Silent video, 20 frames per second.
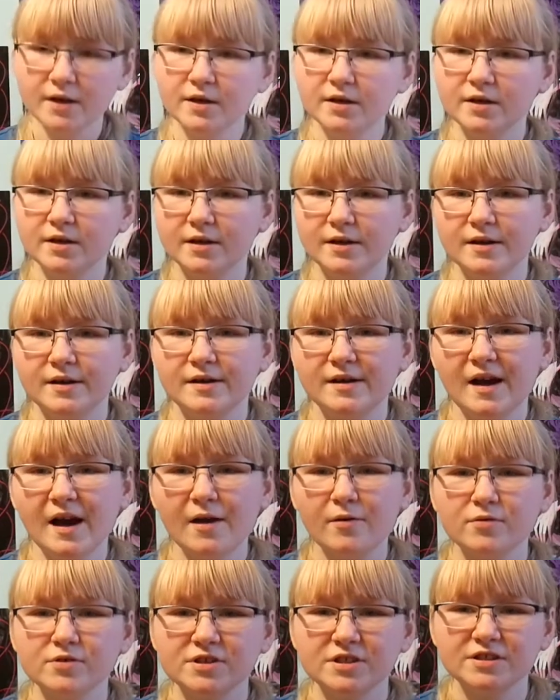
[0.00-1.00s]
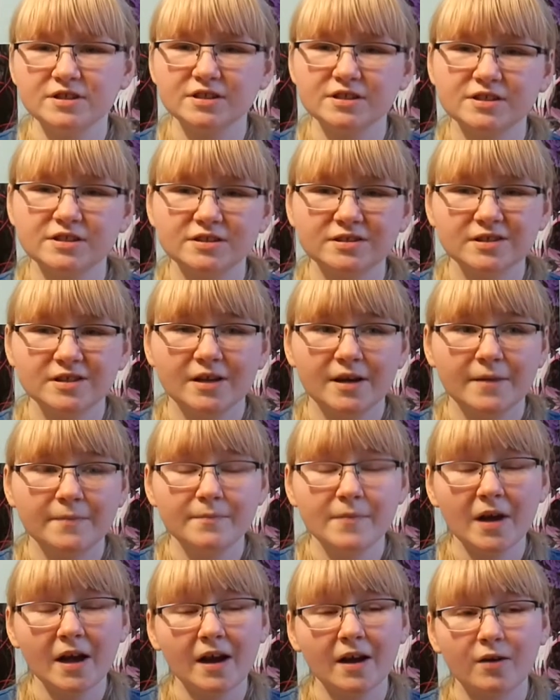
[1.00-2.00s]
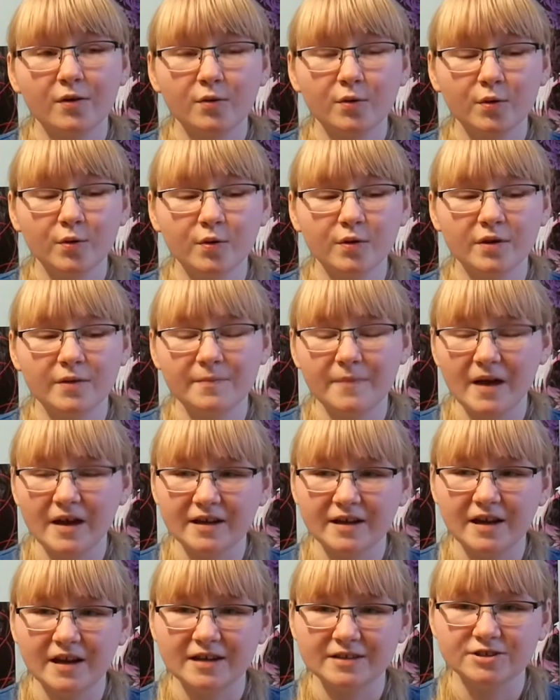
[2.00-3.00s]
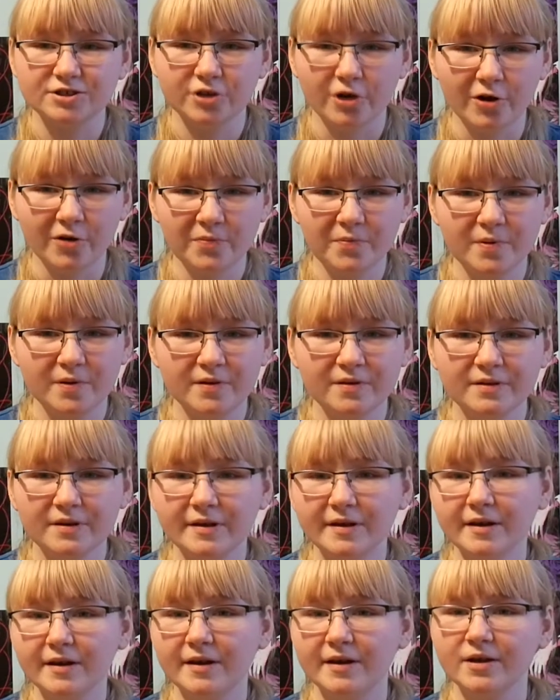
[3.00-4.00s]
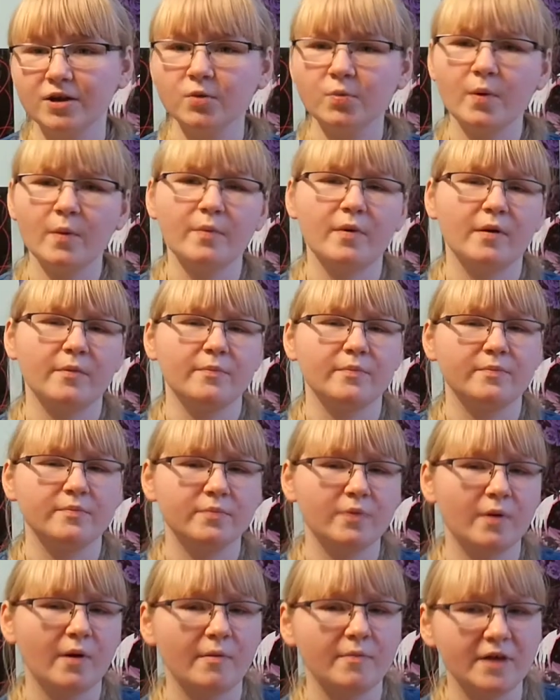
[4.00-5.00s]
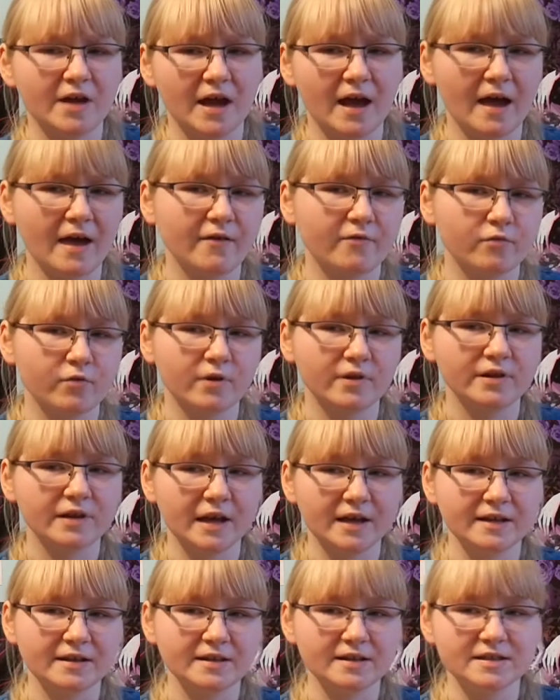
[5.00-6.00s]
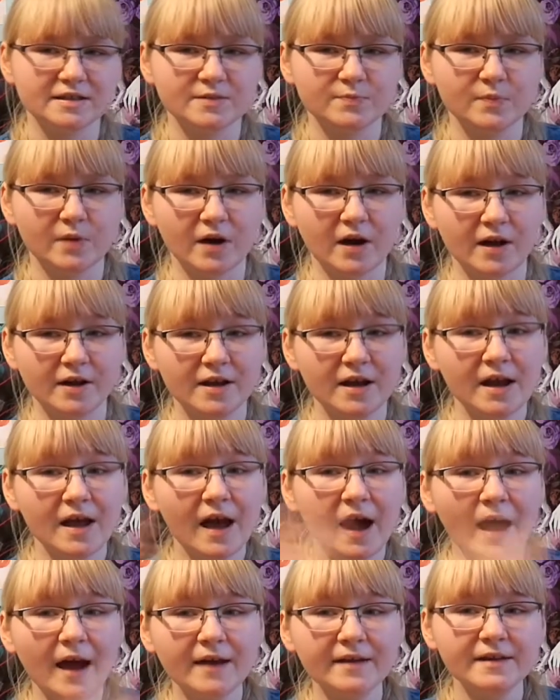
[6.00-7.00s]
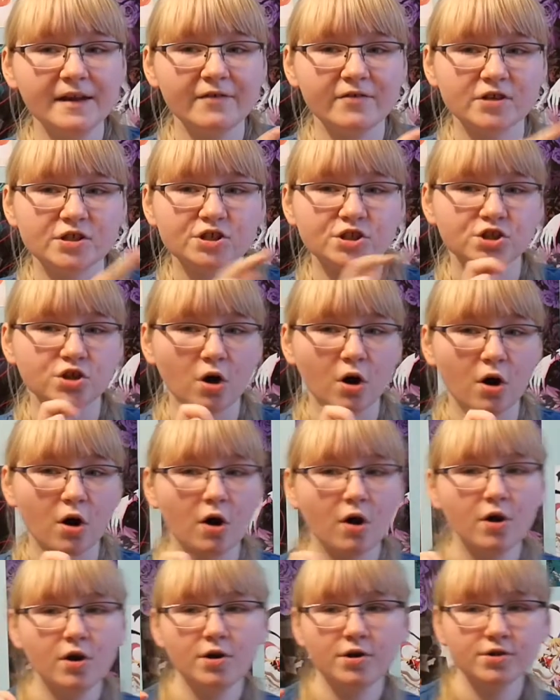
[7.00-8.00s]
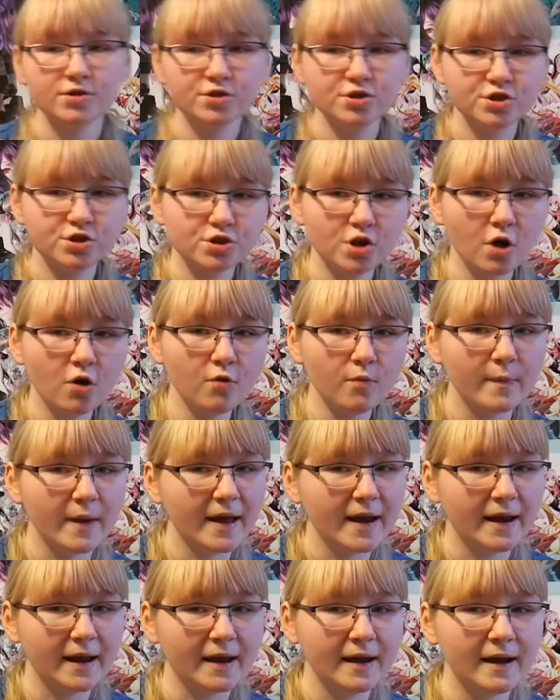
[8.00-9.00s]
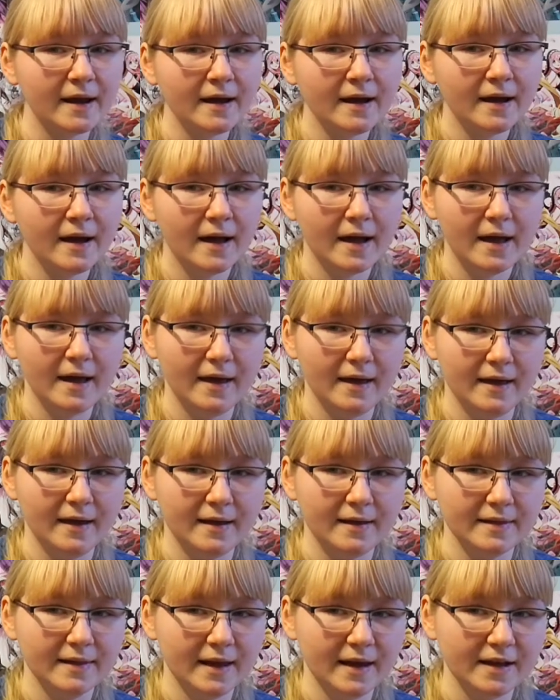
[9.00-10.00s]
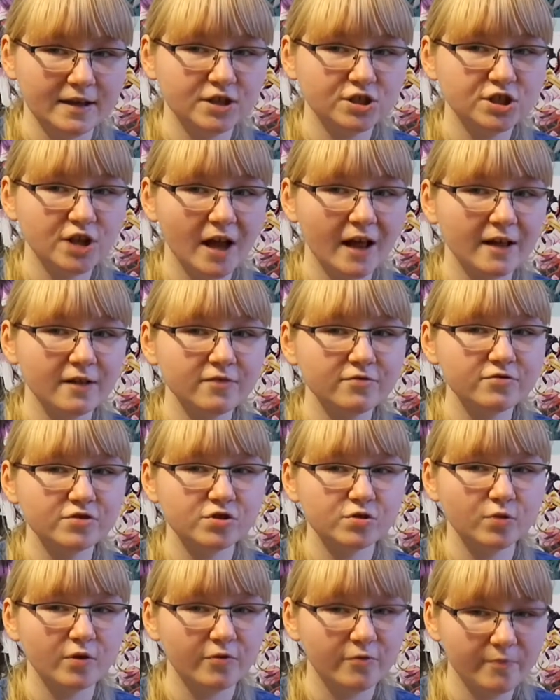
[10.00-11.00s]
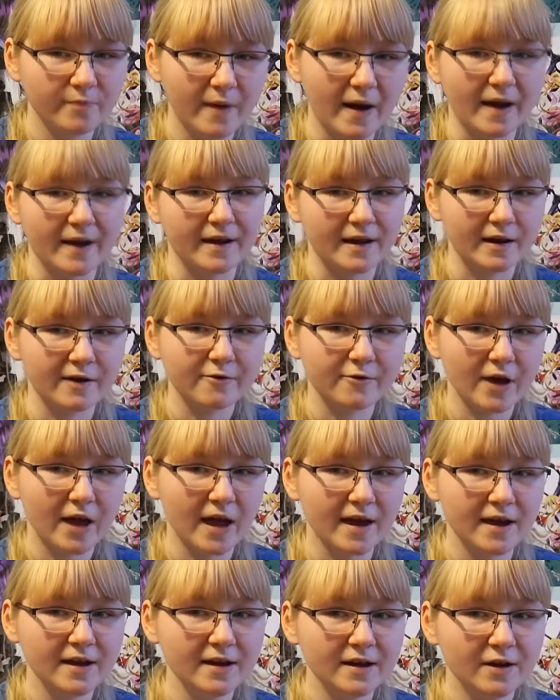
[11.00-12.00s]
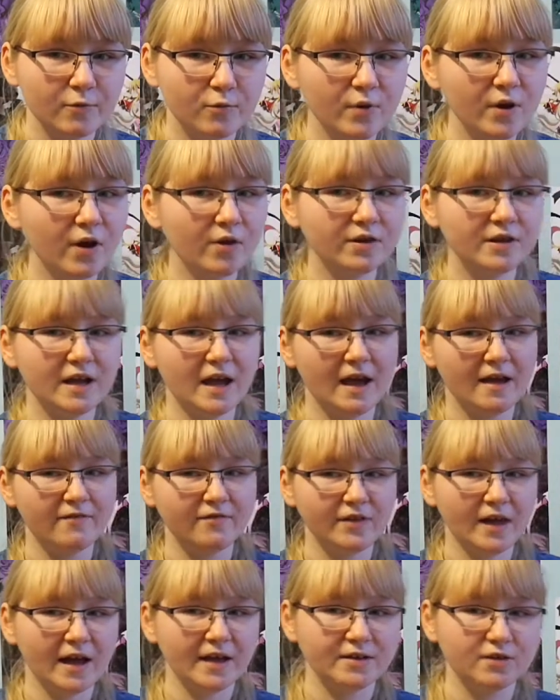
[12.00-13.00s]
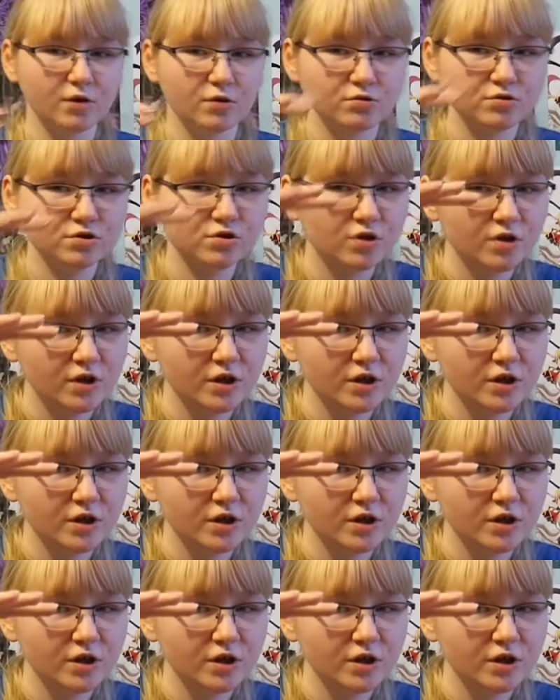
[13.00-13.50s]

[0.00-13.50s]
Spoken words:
I was in this mega cool manga shop. You probably have one like this, but I never saw so many like shelves with manga, okay? We only have like those